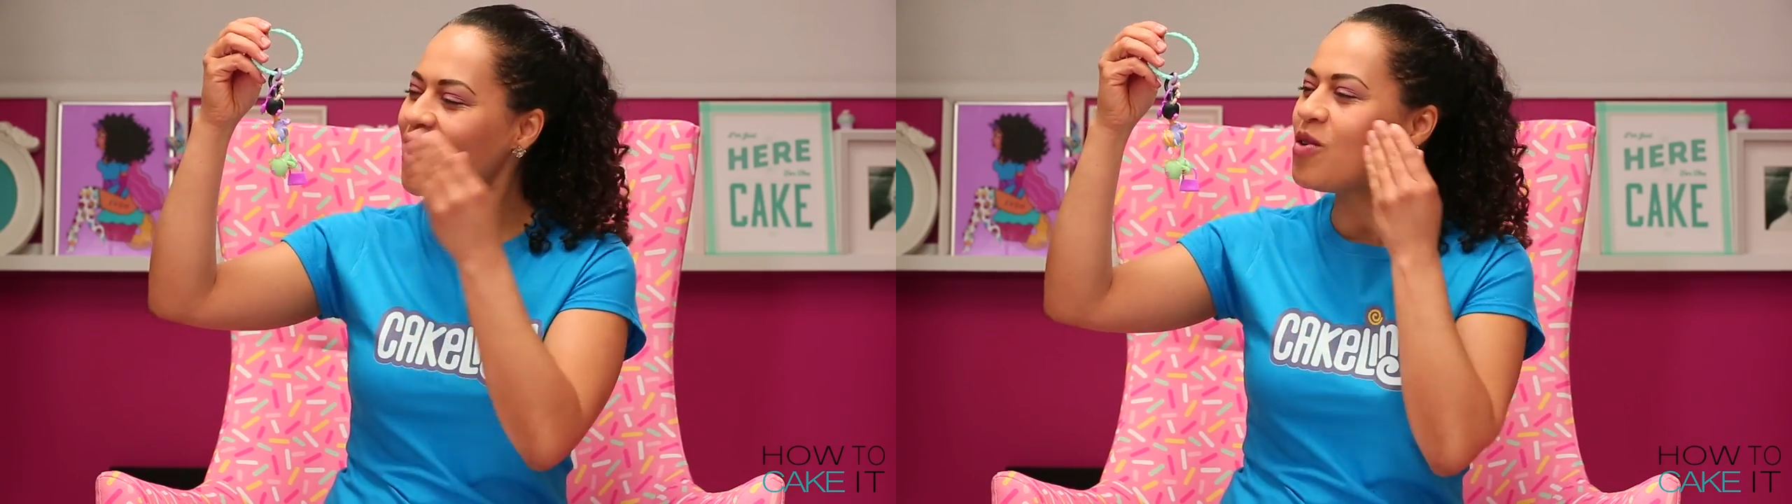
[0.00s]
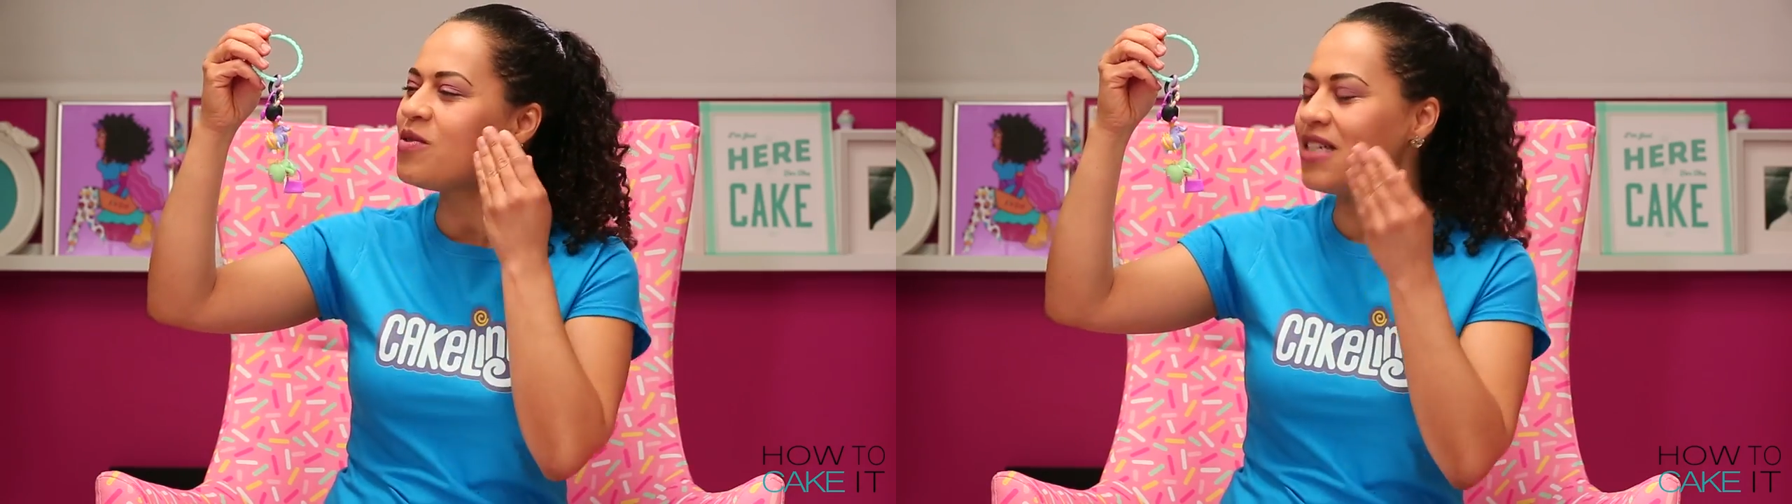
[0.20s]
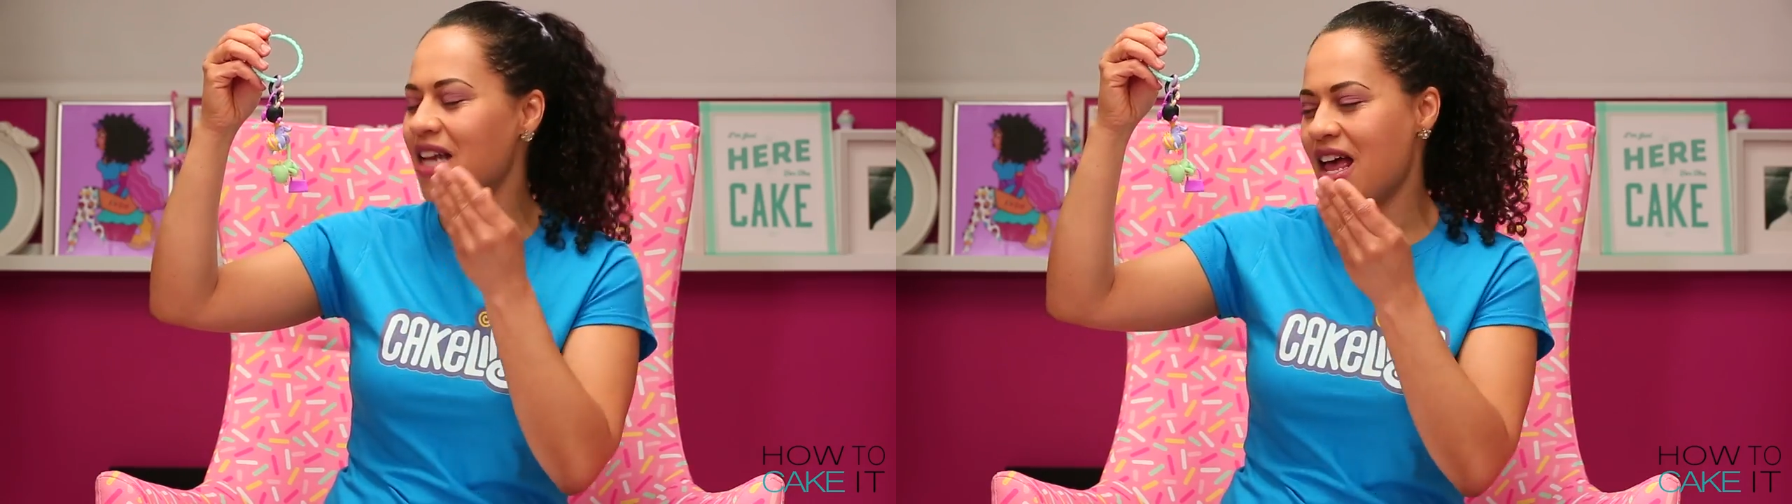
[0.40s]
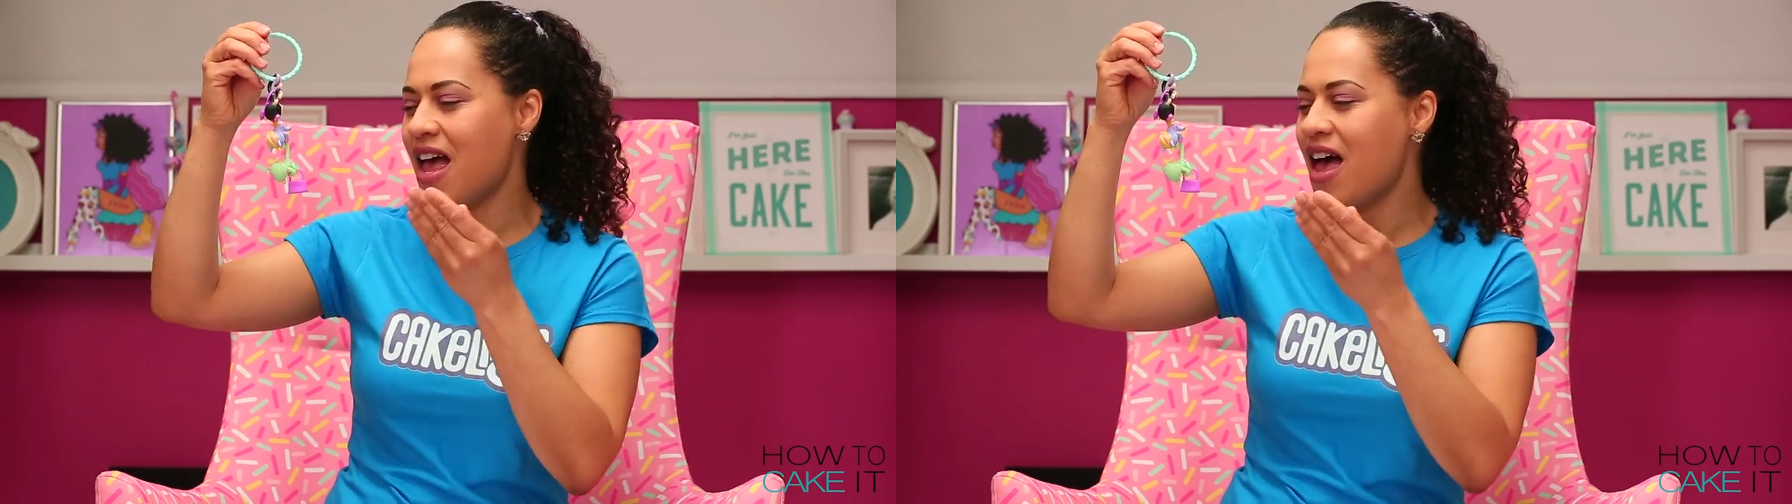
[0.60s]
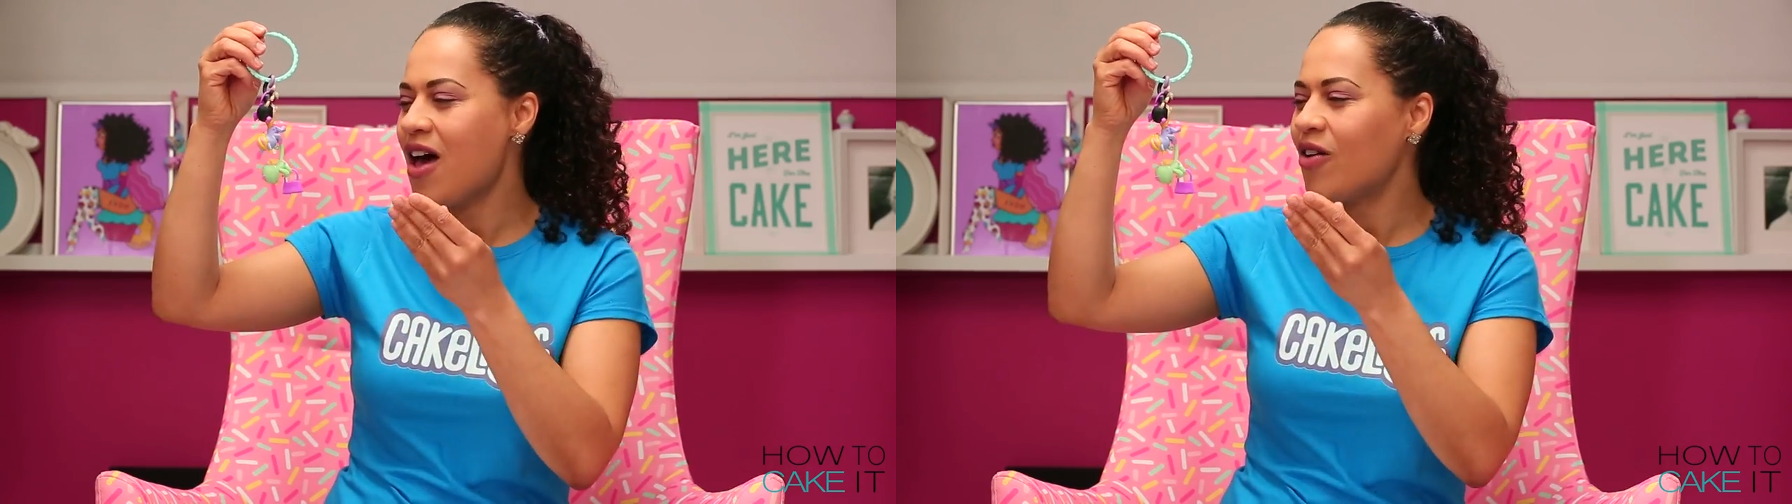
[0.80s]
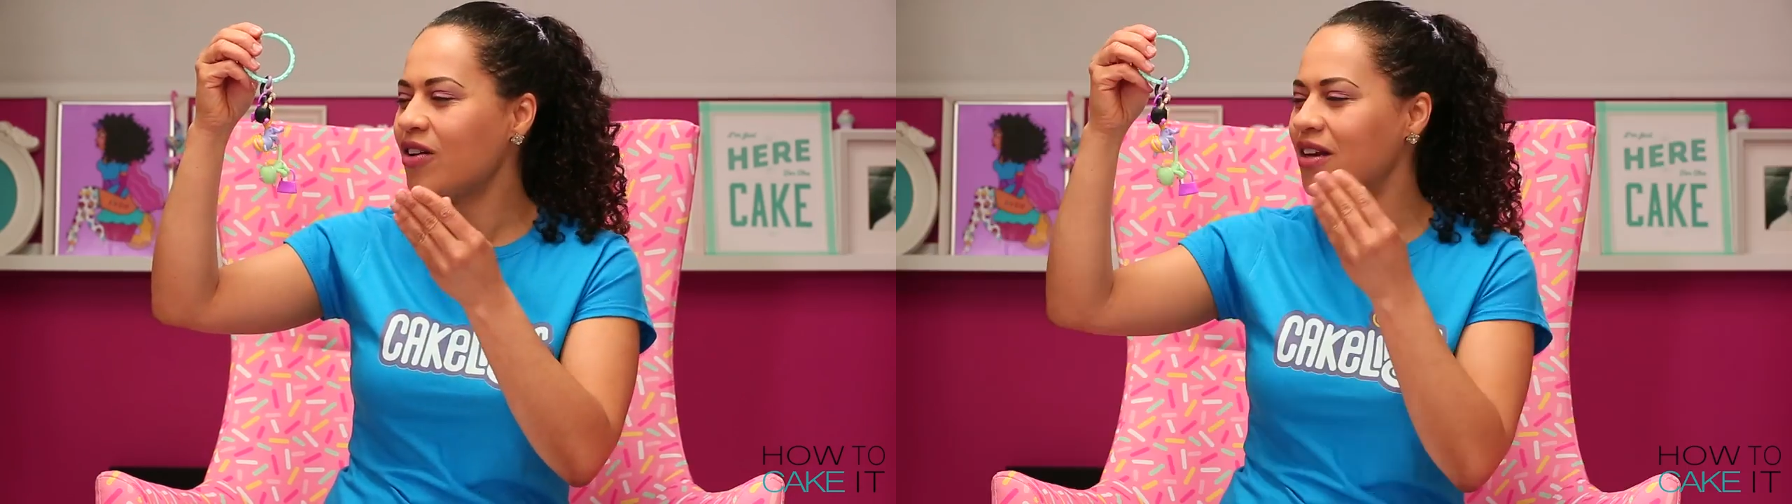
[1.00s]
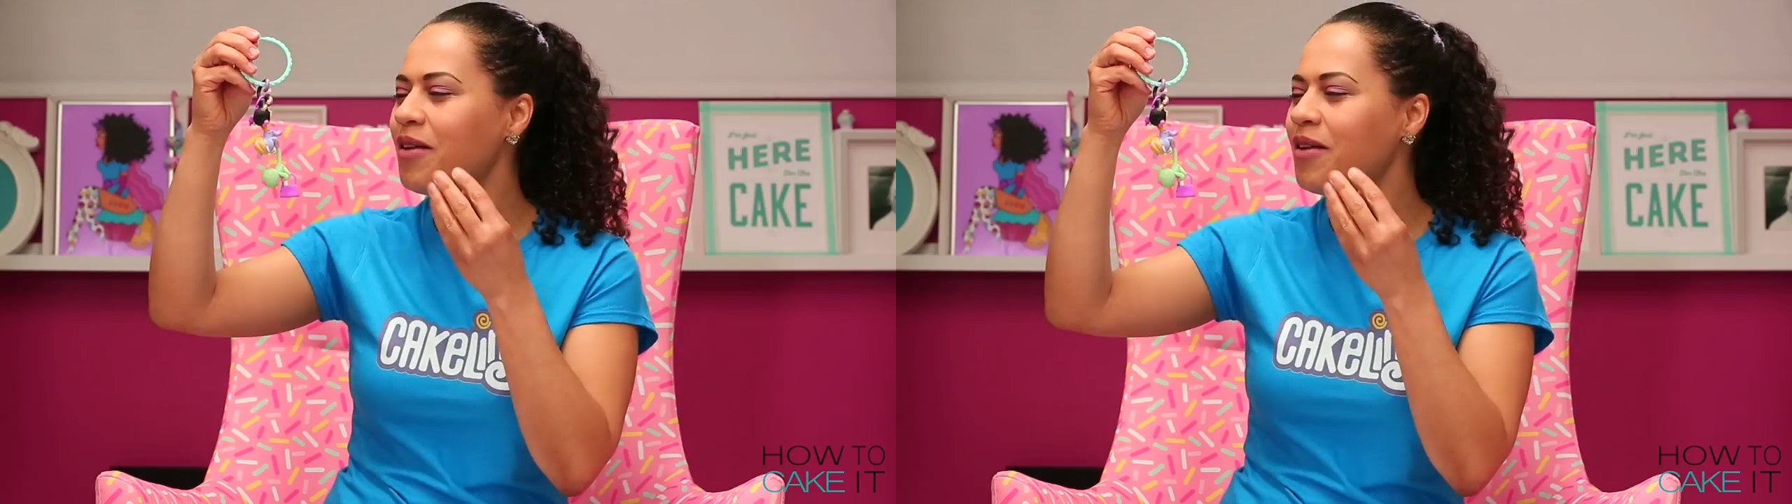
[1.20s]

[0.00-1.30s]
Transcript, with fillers: you down in